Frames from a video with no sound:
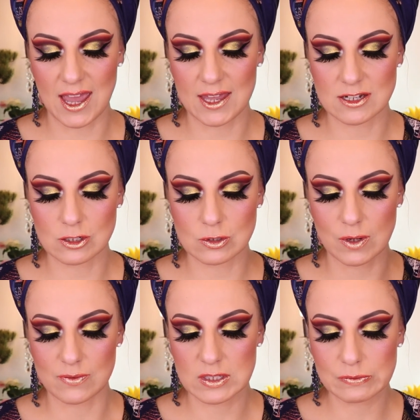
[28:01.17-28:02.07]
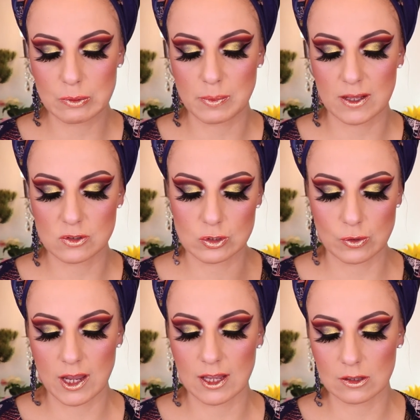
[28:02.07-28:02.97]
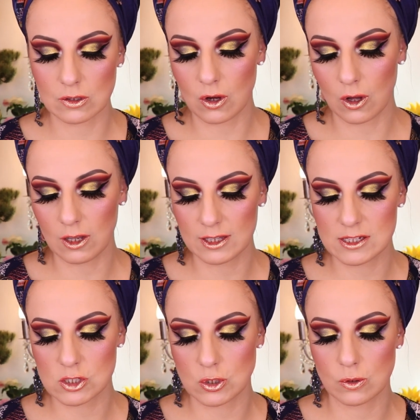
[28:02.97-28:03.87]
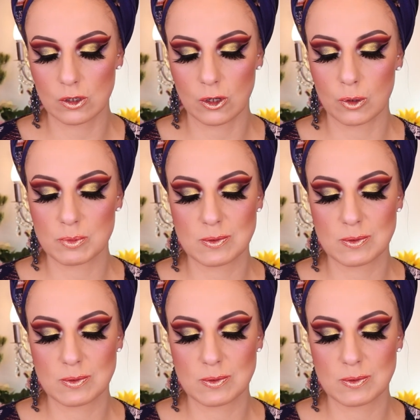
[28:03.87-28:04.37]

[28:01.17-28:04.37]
And you do have Silver Bells, Noel, Holly, Snow Globe,